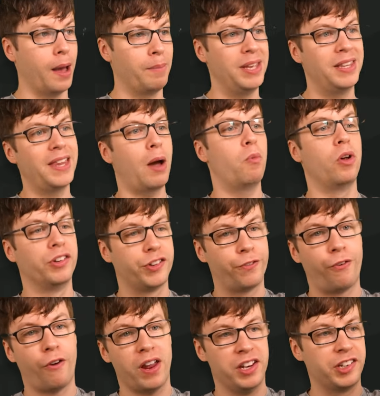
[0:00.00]
I mean, that one's
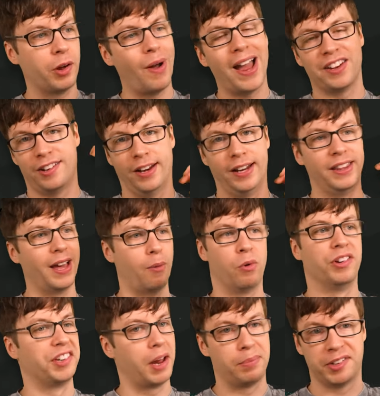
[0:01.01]
free, so actually, that
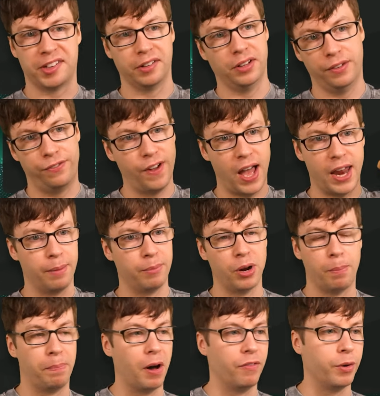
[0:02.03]
one's absolutely fine. I'm
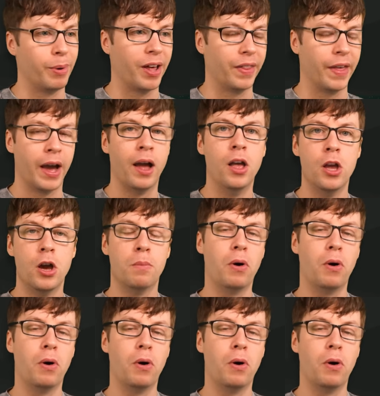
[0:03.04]
not bothered about that.